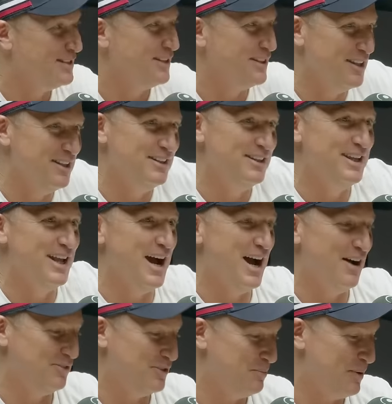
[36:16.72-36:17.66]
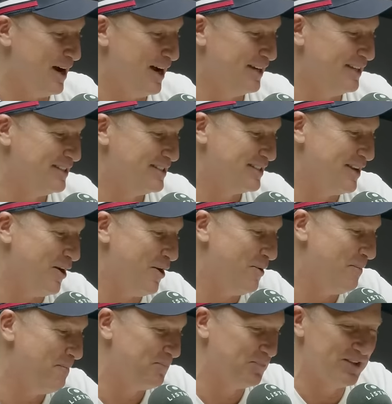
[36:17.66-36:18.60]
beer to the, the after party.
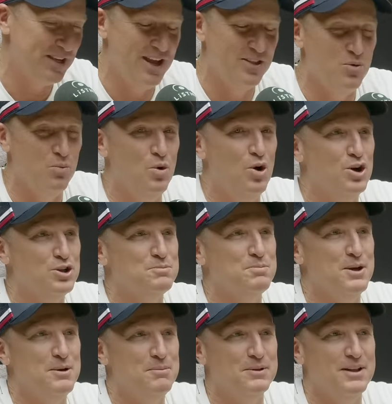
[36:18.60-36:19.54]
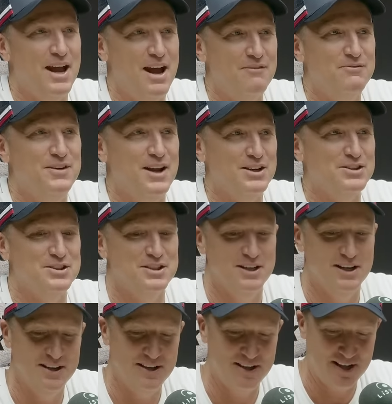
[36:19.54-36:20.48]
So, yeah, the worst people to have next
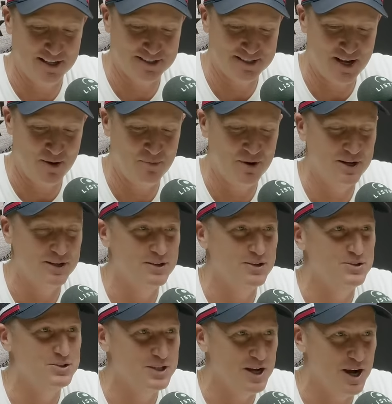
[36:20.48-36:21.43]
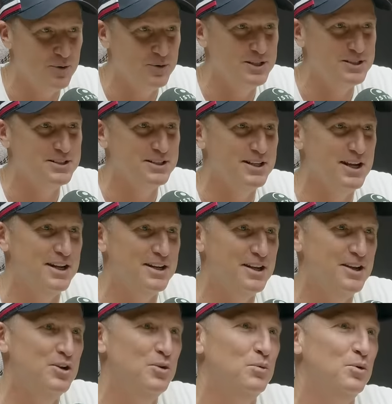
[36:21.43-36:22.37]
to you are someone yeah. who's going to
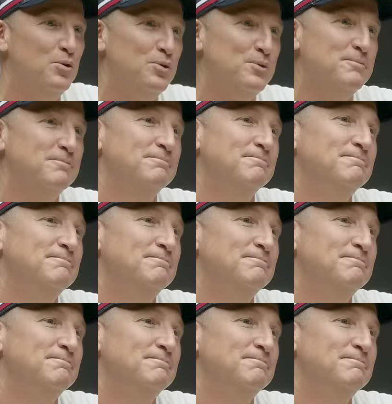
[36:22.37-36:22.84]
get an award.